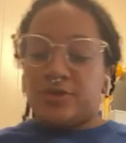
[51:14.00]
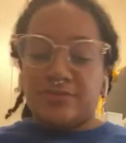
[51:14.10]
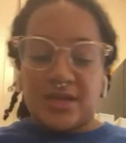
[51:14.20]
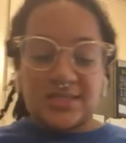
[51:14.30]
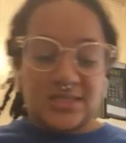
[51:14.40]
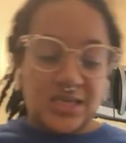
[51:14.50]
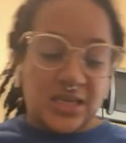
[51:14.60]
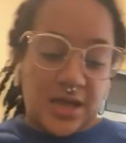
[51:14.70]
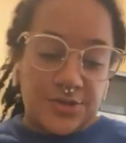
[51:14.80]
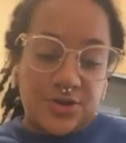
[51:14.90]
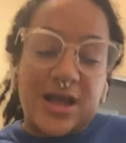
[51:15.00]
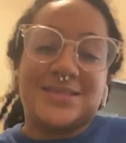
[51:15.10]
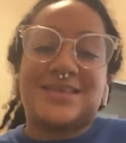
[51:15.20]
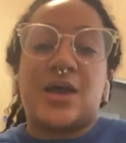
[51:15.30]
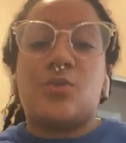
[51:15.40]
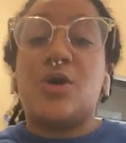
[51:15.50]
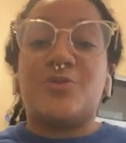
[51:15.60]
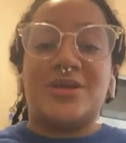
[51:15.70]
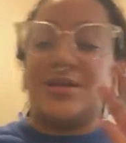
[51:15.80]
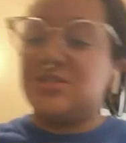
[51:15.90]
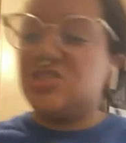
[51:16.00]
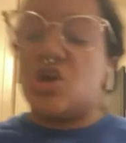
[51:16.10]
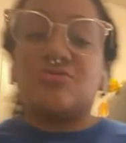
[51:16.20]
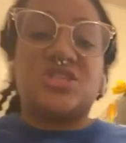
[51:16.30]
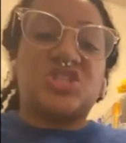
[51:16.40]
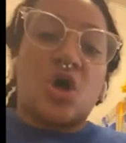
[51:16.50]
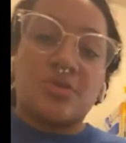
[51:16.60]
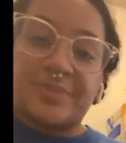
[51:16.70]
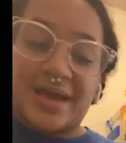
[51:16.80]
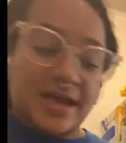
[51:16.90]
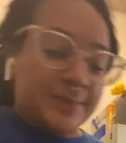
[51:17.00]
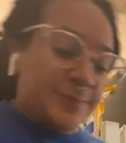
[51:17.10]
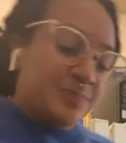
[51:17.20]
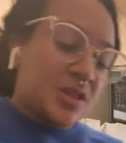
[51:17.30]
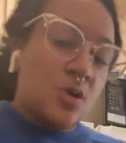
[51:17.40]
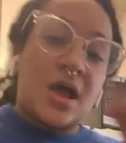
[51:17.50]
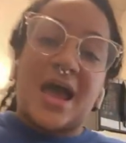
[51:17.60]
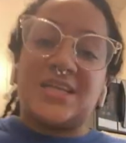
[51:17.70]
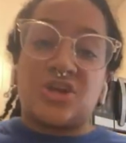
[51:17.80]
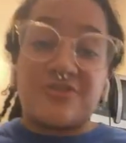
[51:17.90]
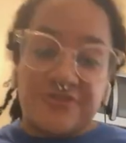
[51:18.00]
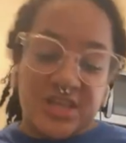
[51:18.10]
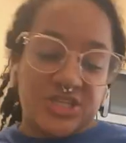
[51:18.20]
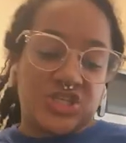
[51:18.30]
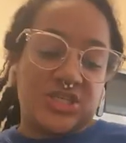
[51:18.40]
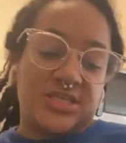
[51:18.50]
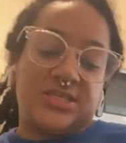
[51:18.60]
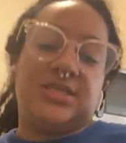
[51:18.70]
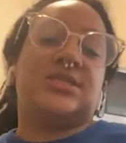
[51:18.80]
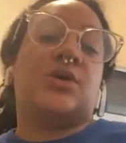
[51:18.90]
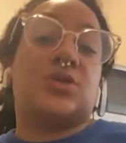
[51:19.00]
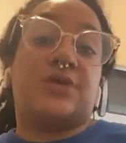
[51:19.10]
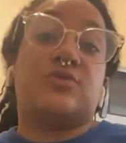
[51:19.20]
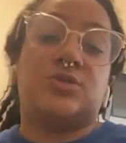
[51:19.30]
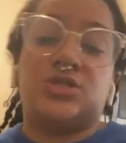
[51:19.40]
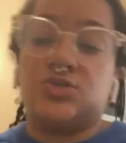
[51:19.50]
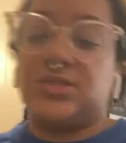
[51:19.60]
we mixed together as, like, what we, you know, Salt Bae, as our finishing seasoning whenever we do